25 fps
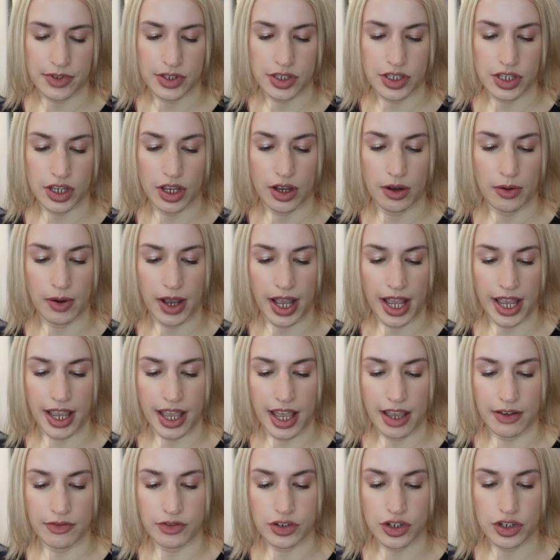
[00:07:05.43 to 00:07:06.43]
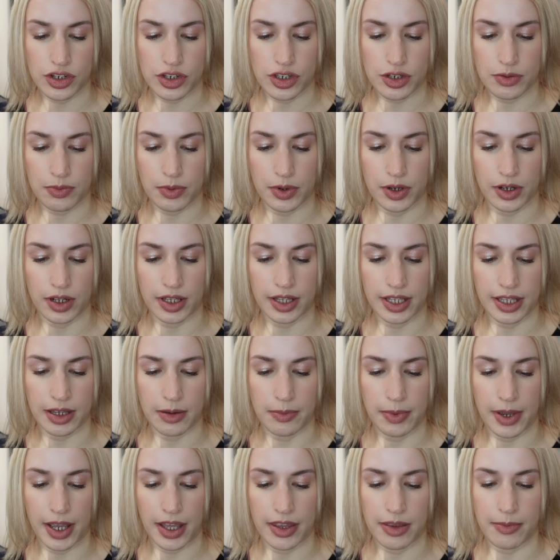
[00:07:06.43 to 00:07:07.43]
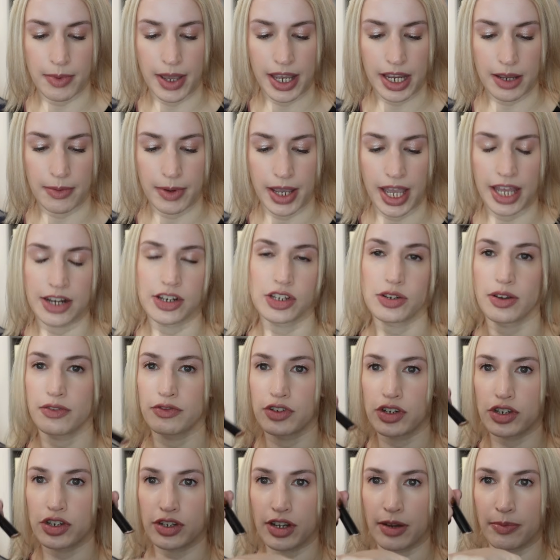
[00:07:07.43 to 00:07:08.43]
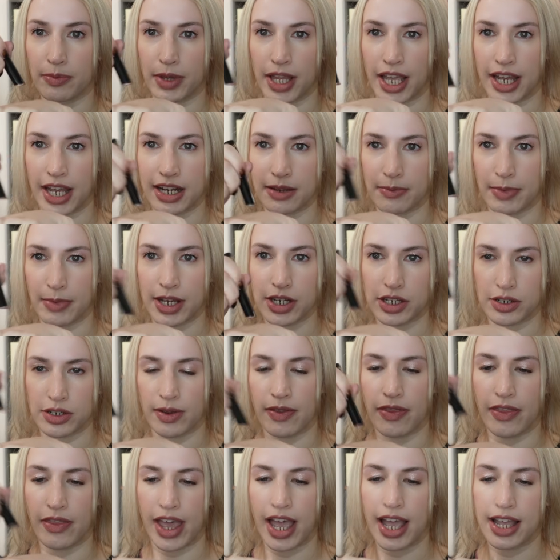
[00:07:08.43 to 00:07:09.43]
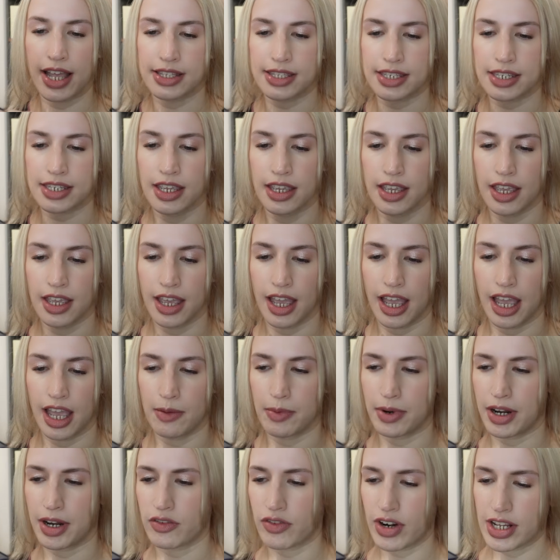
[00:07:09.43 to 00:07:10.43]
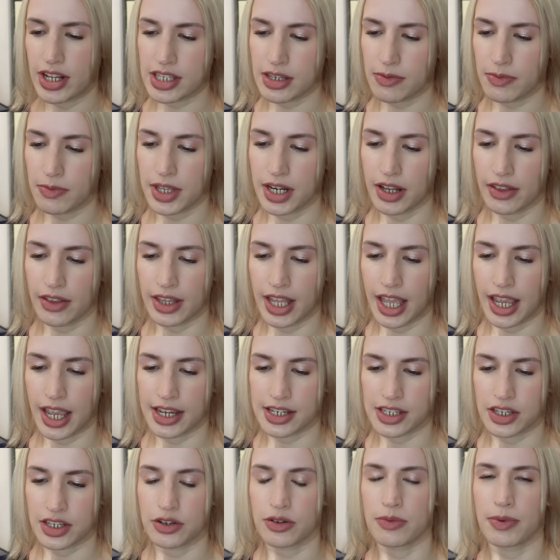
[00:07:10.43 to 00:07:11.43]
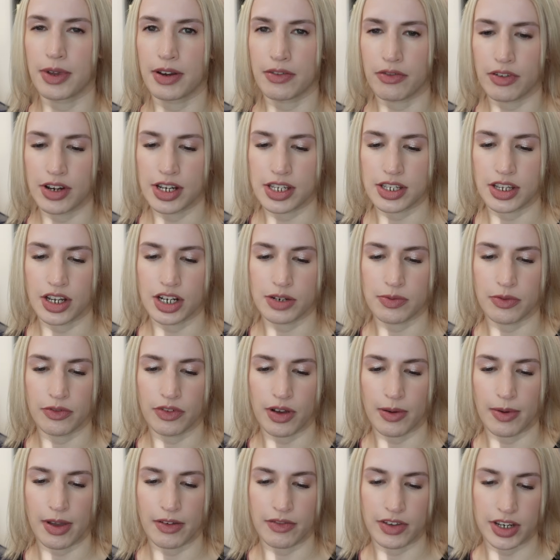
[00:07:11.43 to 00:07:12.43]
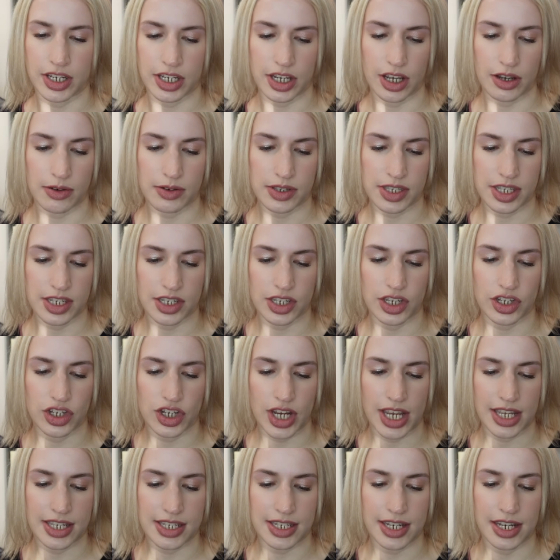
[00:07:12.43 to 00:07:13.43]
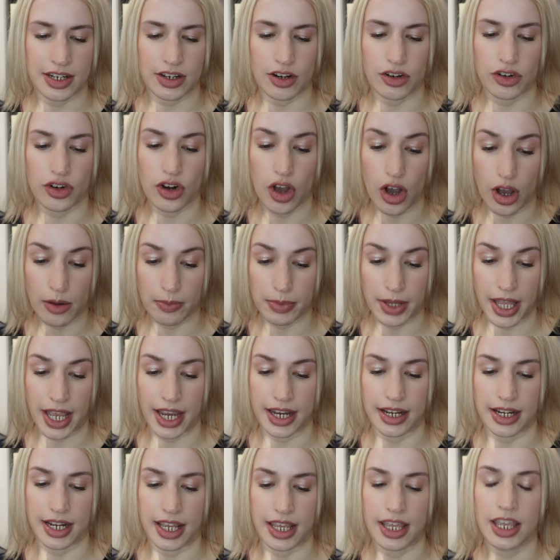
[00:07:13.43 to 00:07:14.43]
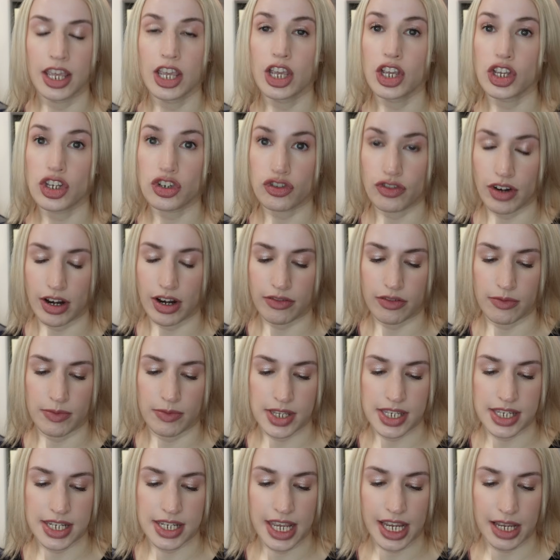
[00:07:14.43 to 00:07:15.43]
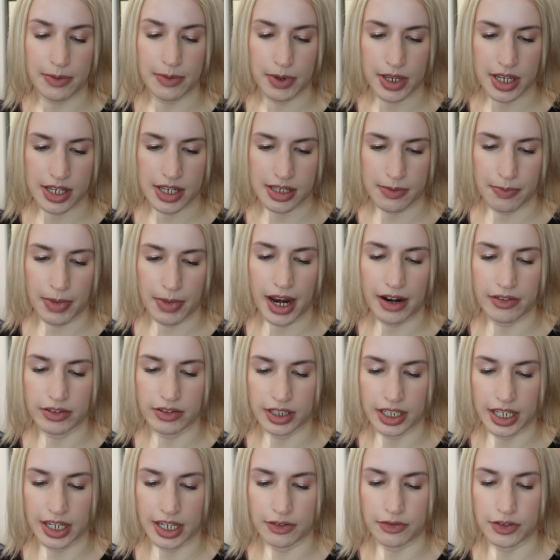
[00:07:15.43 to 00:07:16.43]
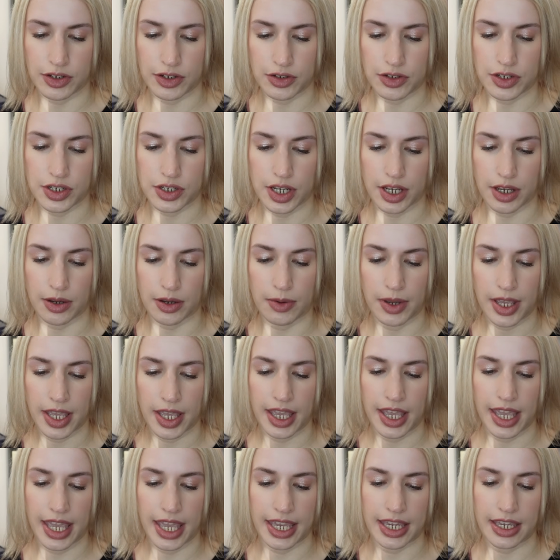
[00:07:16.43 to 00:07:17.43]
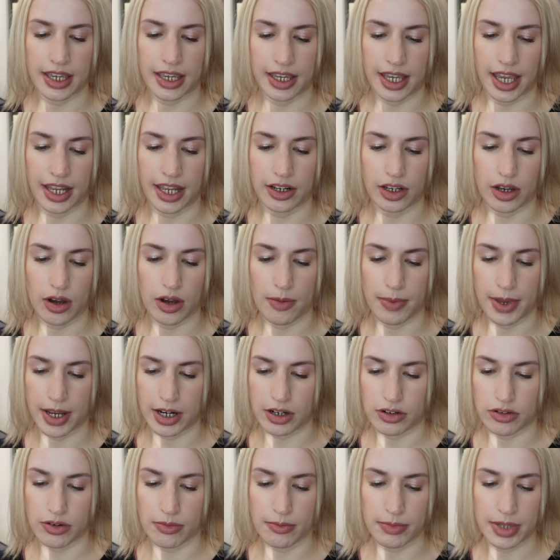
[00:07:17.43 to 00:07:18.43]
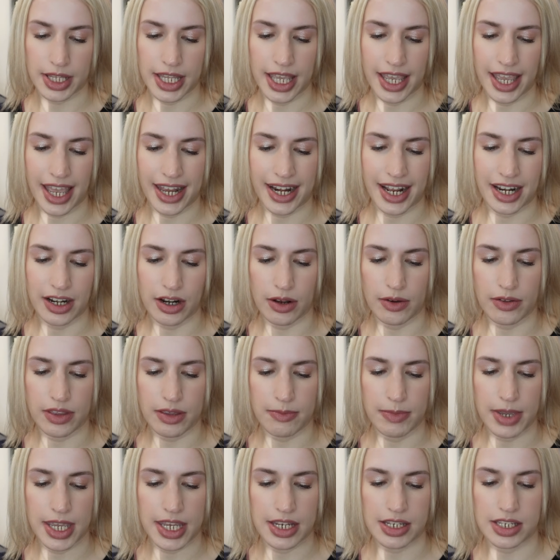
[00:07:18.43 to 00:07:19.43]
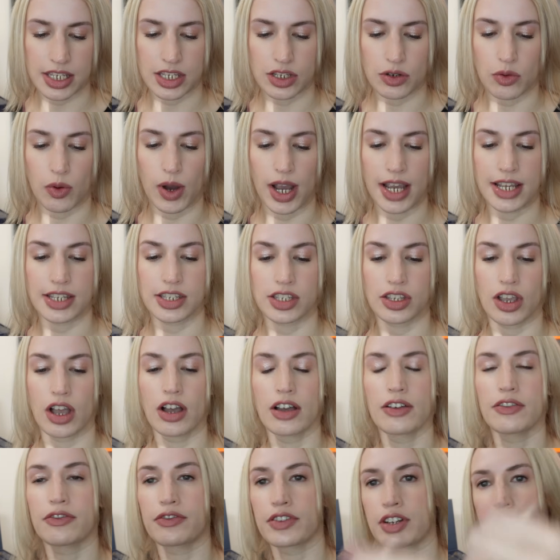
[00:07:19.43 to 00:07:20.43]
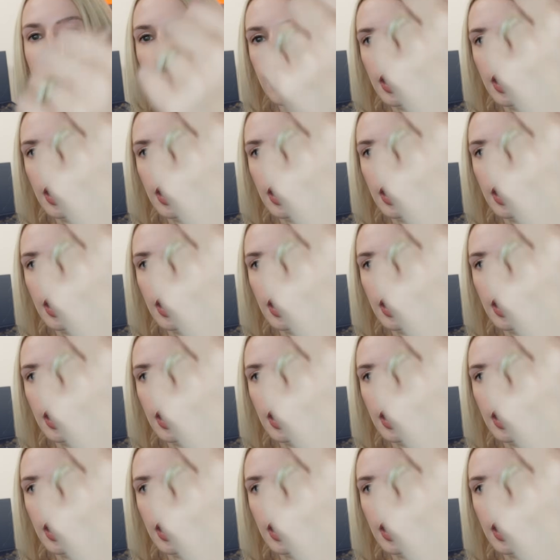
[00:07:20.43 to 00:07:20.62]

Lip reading: So I have just put a little bit on the back of my hand, so I've just applied it by doing that. But I'd read something online, because I do a bit of research before my videos, that suggested not applying it straight from the stick, because apparently if you do, it can kind of go a bit crumbly. And I know what they mean, because it's quite soft.